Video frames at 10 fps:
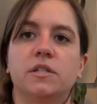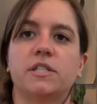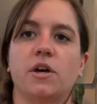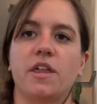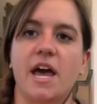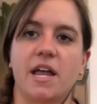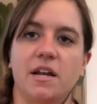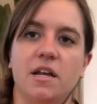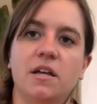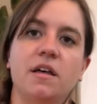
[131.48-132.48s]
So
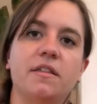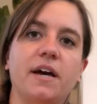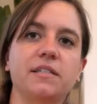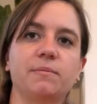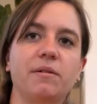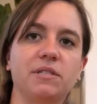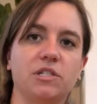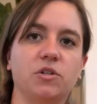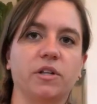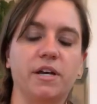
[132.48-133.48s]
then, that's my
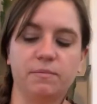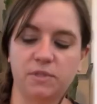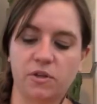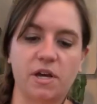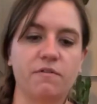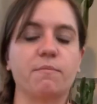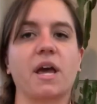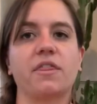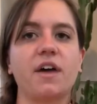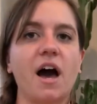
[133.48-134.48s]
residual limb. So then for
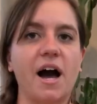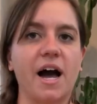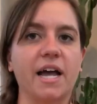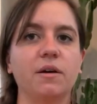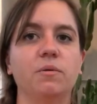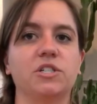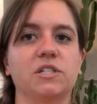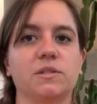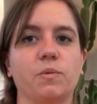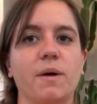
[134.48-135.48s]
my thigh, which
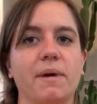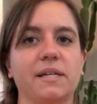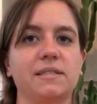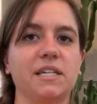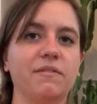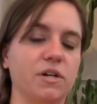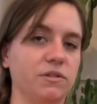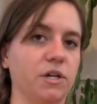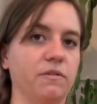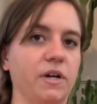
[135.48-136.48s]
is what my sleeve
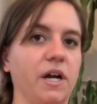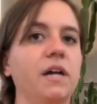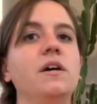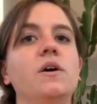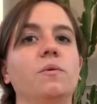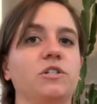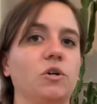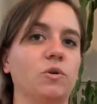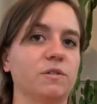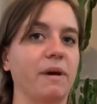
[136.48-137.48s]
goes over, which
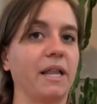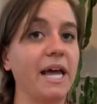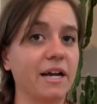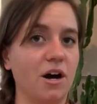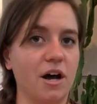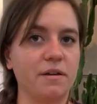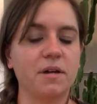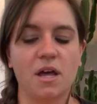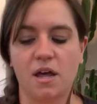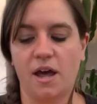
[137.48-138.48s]
holds my leg on
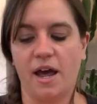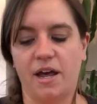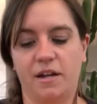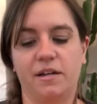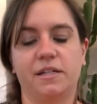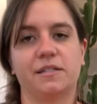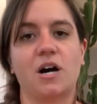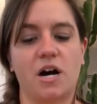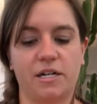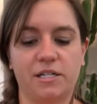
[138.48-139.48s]
and is
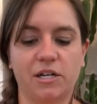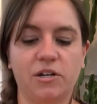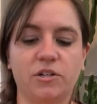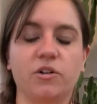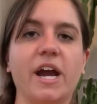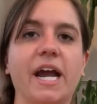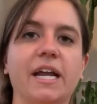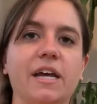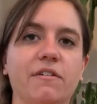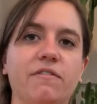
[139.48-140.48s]
not
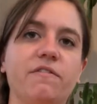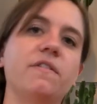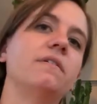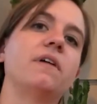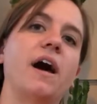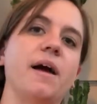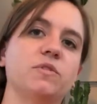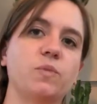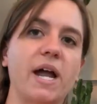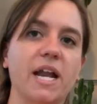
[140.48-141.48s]
great if I'm
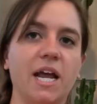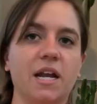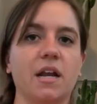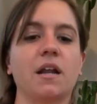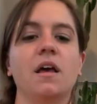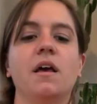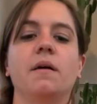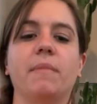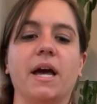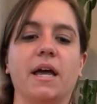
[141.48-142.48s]
sweaty and
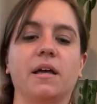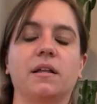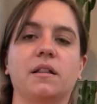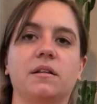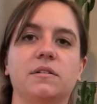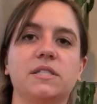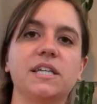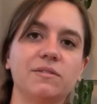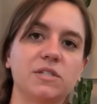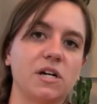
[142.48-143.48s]
my
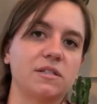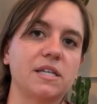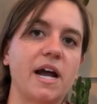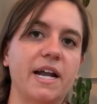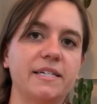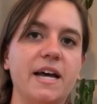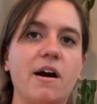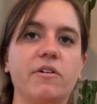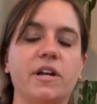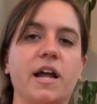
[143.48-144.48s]
sleeve starts sliding
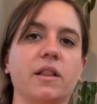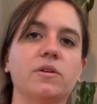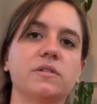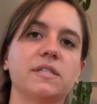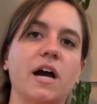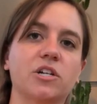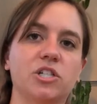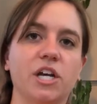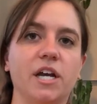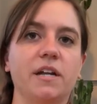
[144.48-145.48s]
down and I lose
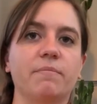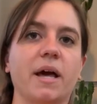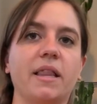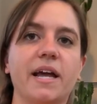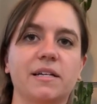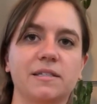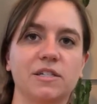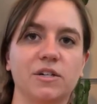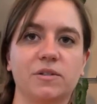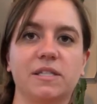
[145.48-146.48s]
suction and my leg is
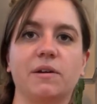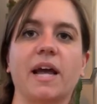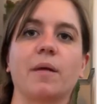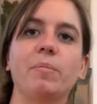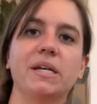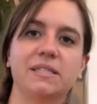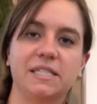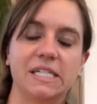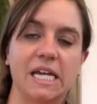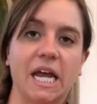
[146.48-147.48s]
loose and I get
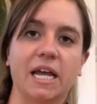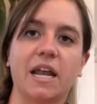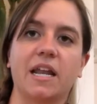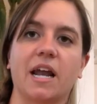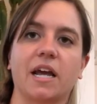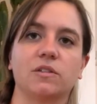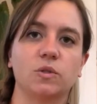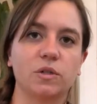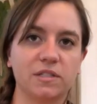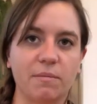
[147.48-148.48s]
pistoning and then I get
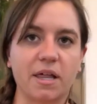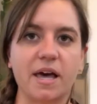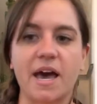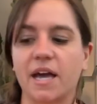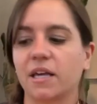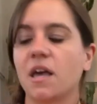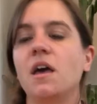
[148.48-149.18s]
sores on my leg.